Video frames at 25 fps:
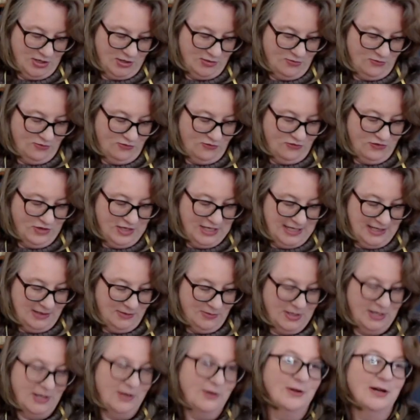really
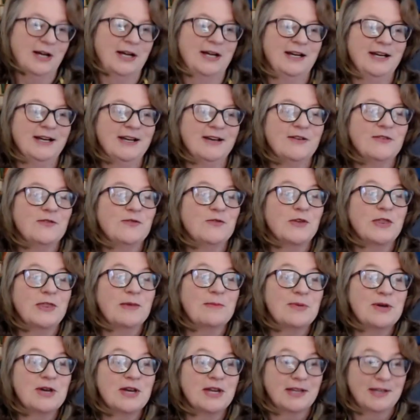well for the
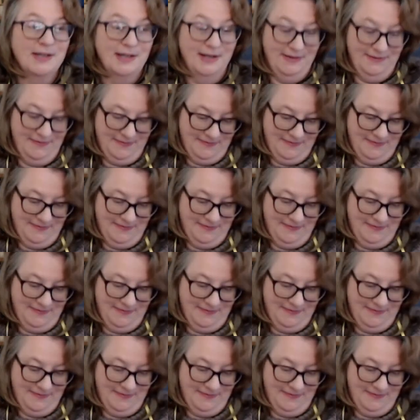Birkin.